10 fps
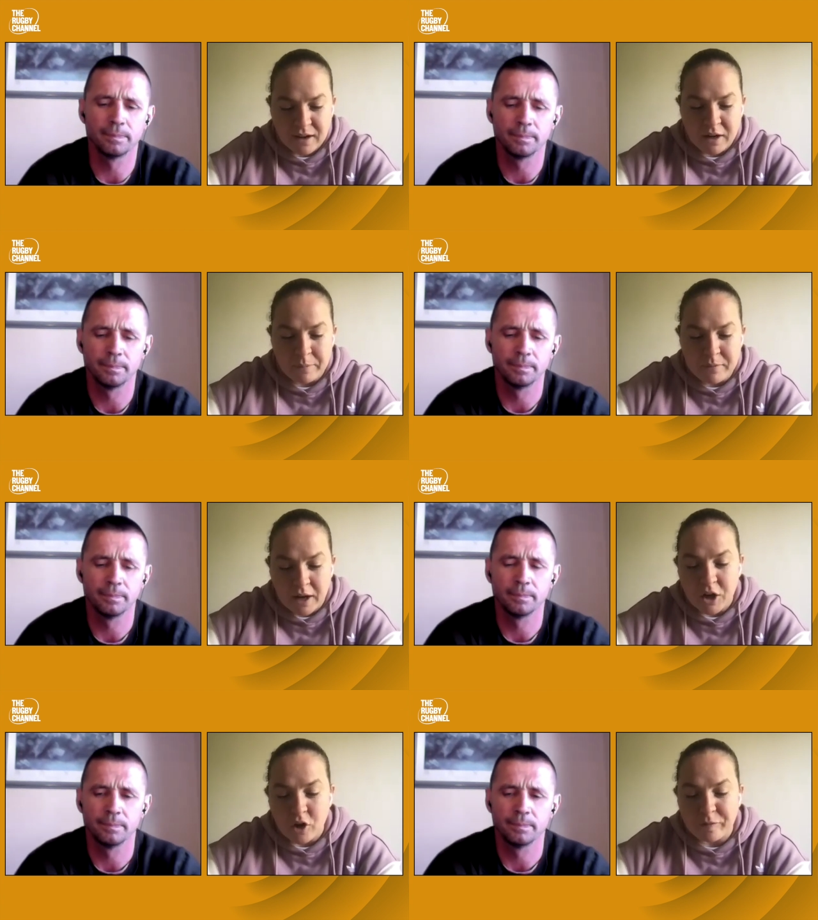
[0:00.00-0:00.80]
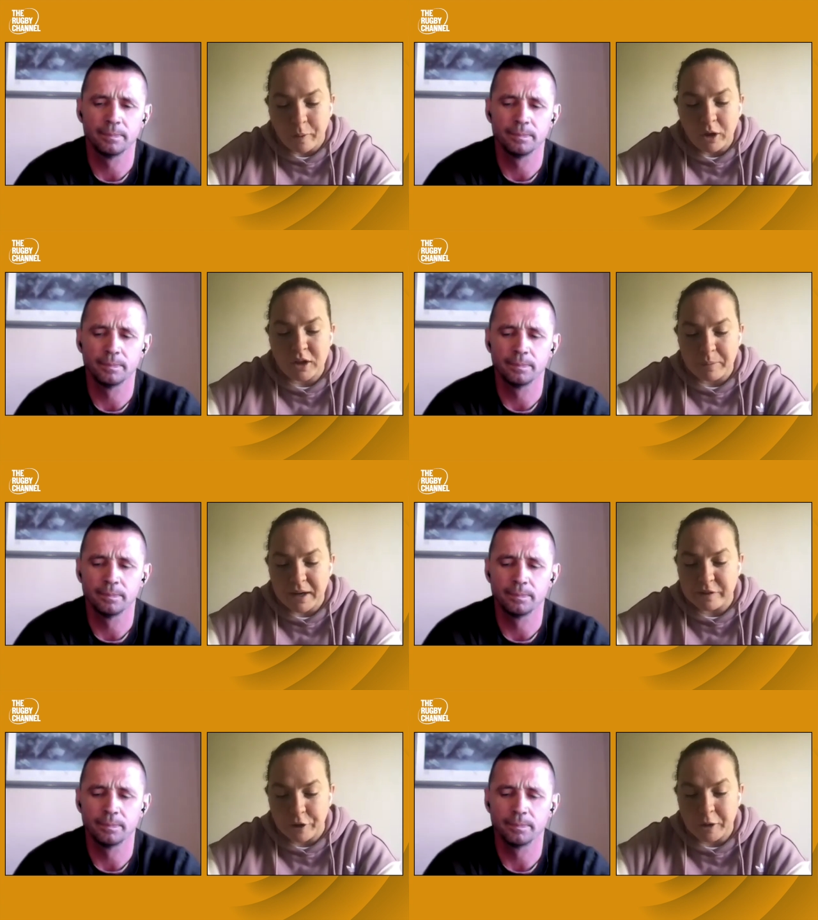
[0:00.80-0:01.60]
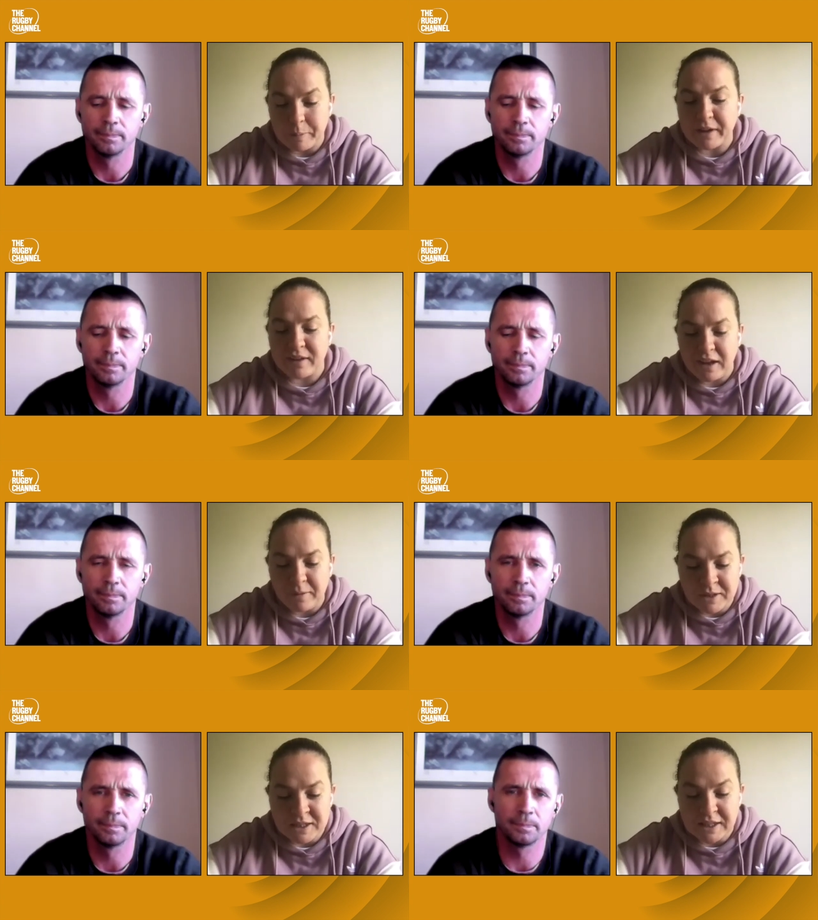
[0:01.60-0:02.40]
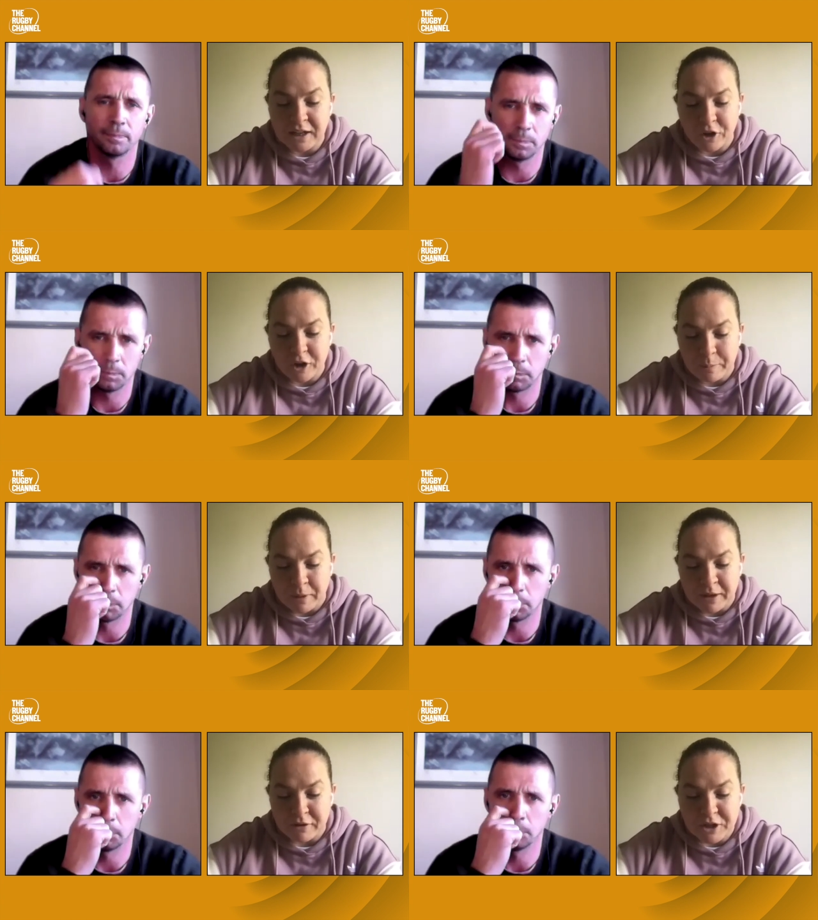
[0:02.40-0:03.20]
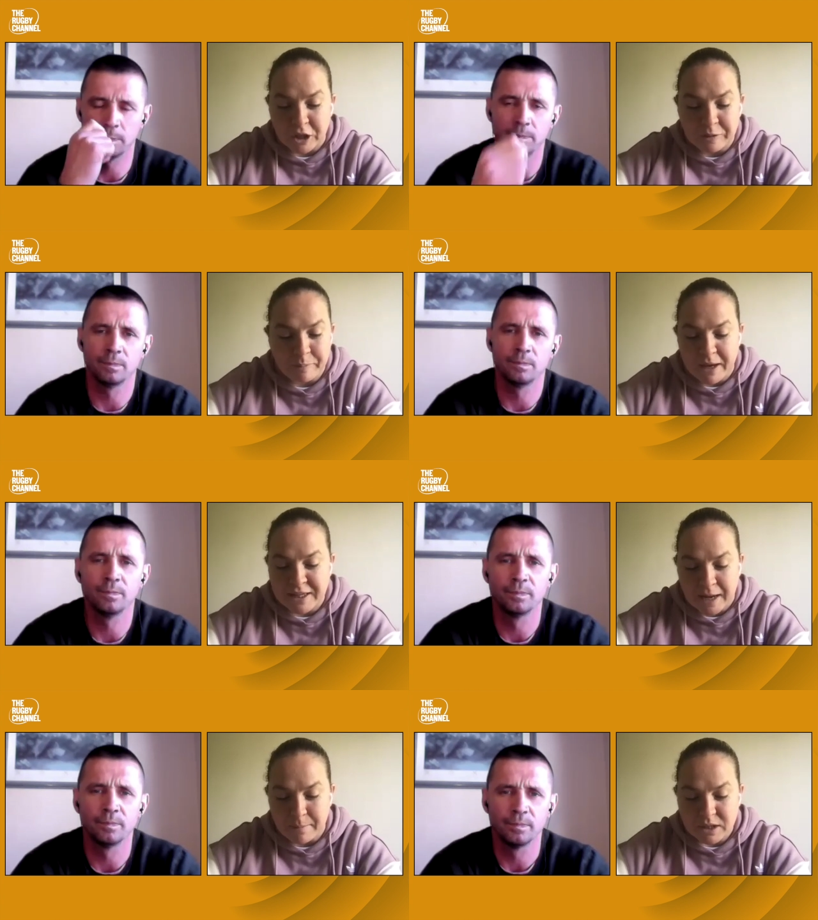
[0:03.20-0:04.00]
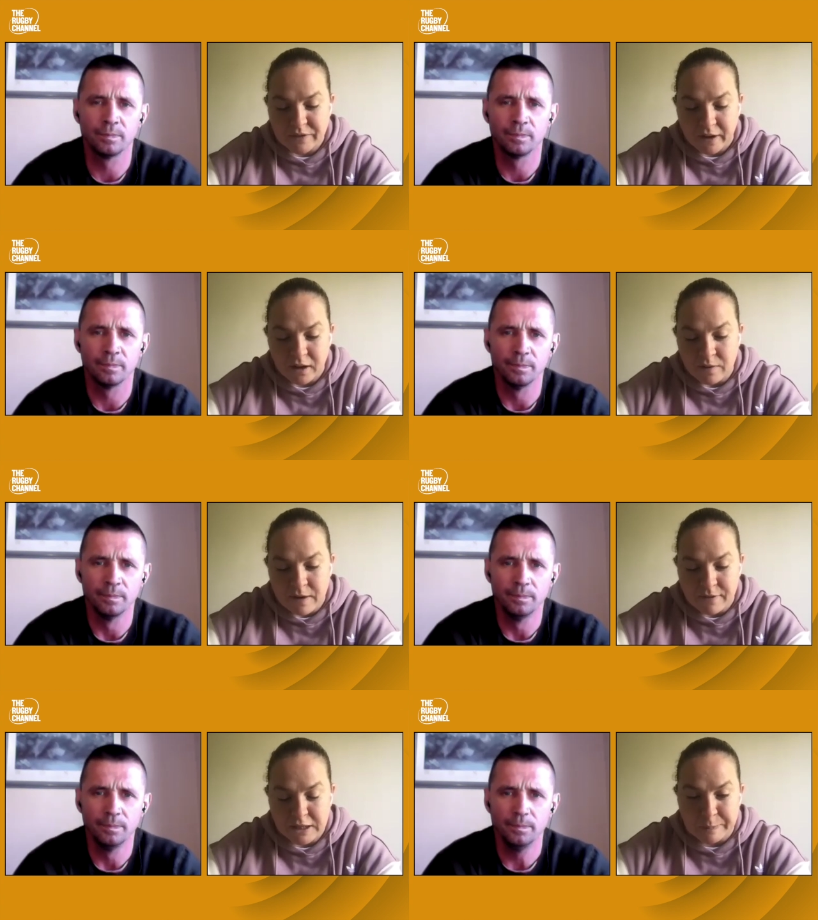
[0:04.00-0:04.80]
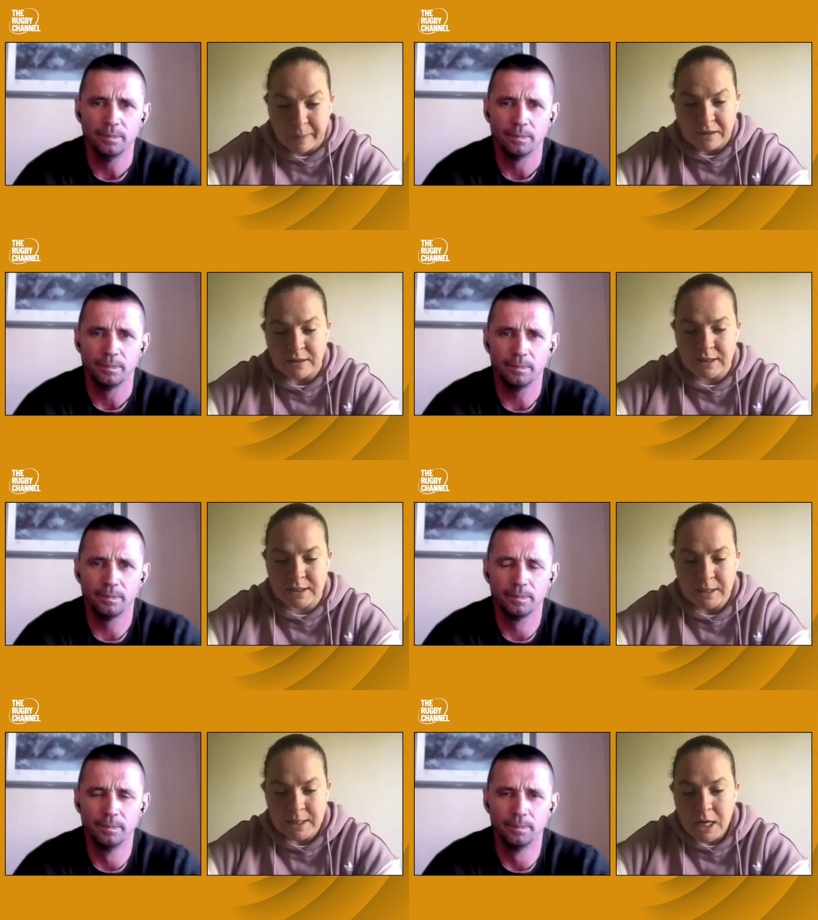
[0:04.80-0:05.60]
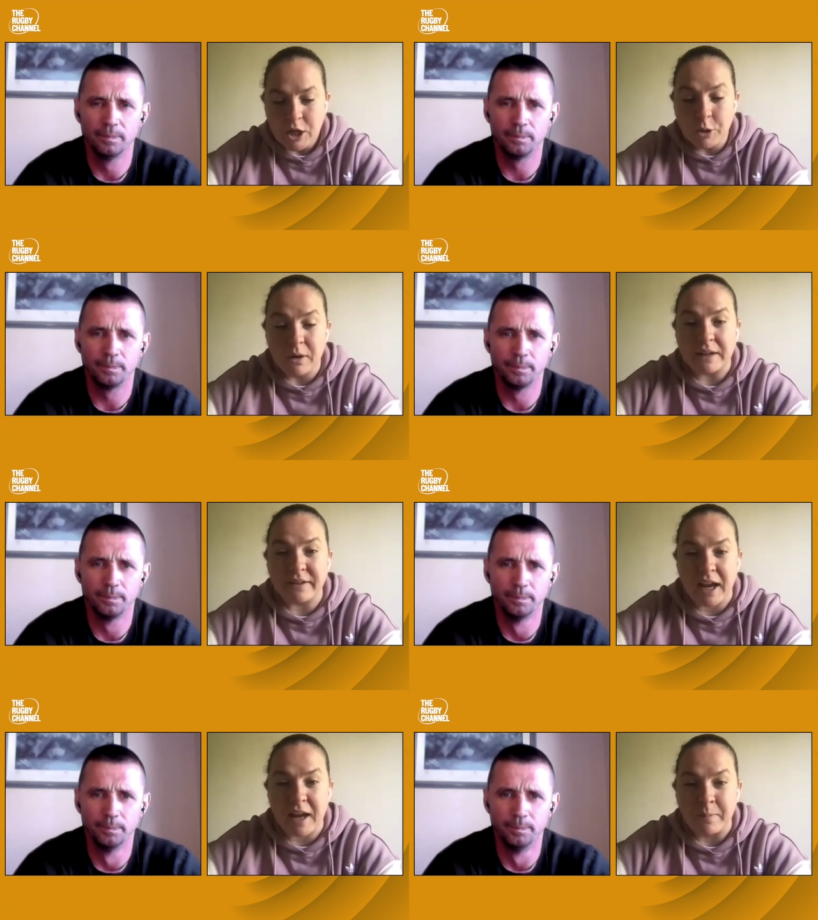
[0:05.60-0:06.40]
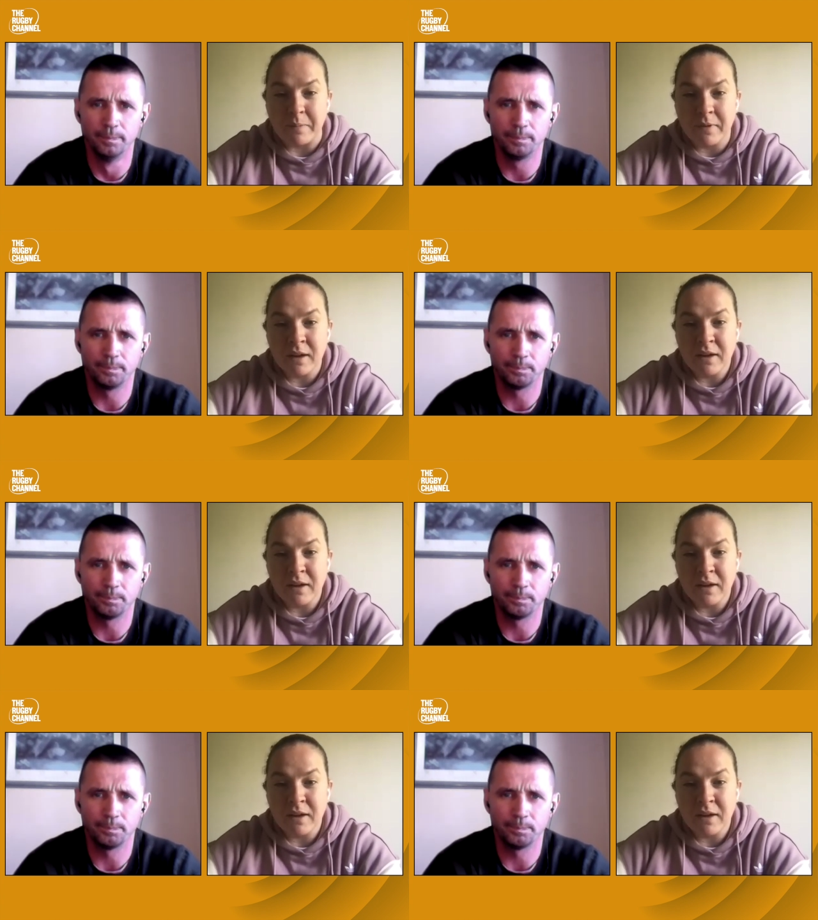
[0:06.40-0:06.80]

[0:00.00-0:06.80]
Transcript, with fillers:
Speaker 1: Not not enough bulk compared to other big teams. Still gutted by the result. Best atmosphere I've ever experienced. You were at the game.